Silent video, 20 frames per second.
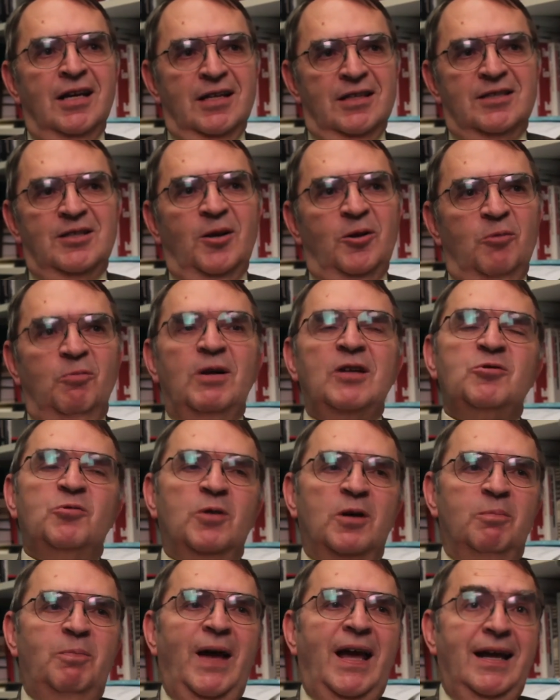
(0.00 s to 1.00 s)
So the rich
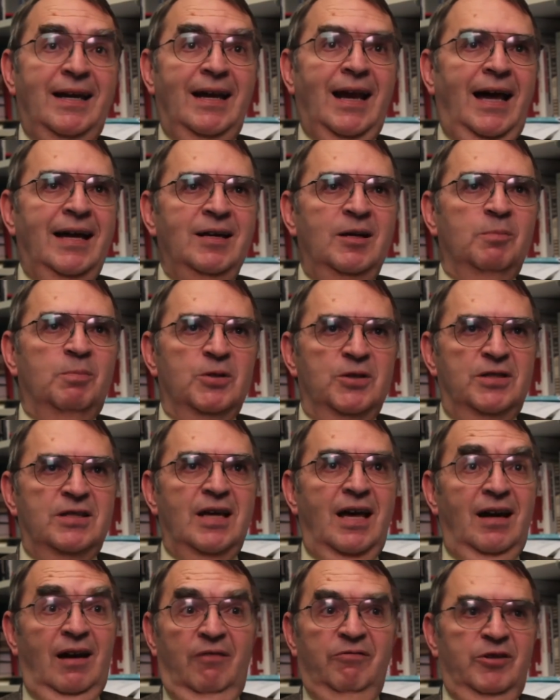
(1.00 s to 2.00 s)
weren't paying
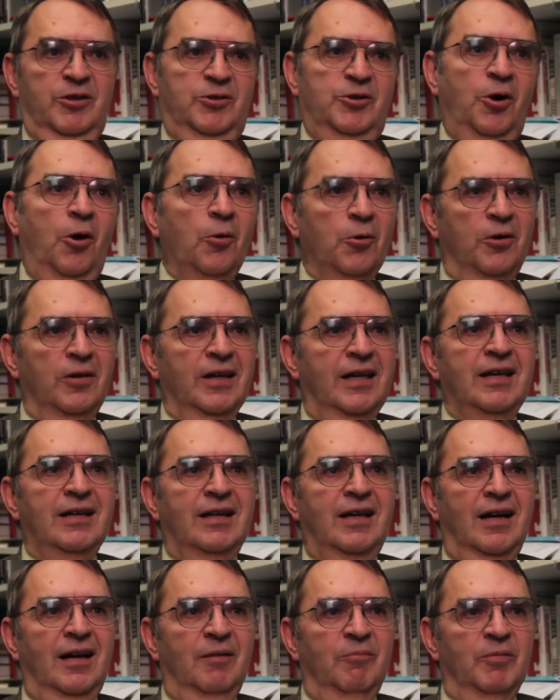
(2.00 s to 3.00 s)
90% of their total
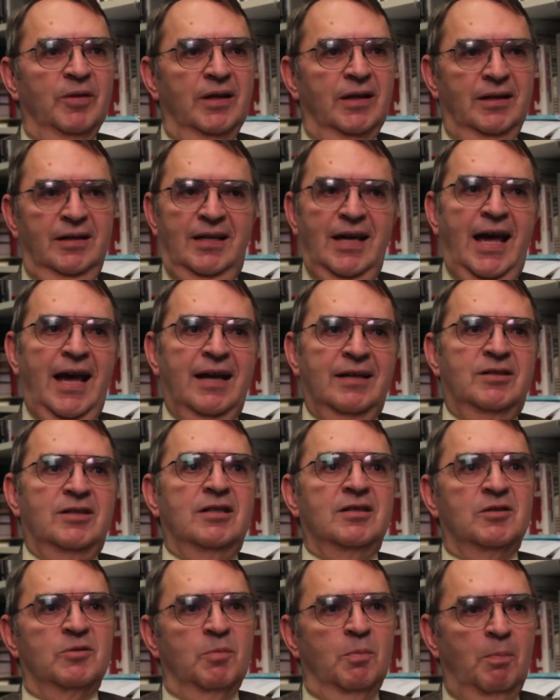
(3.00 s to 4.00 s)
income in
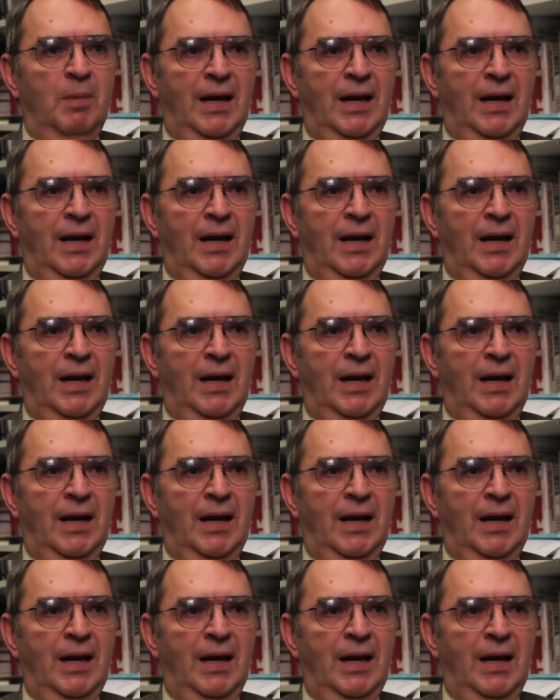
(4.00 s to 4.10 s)
taxes.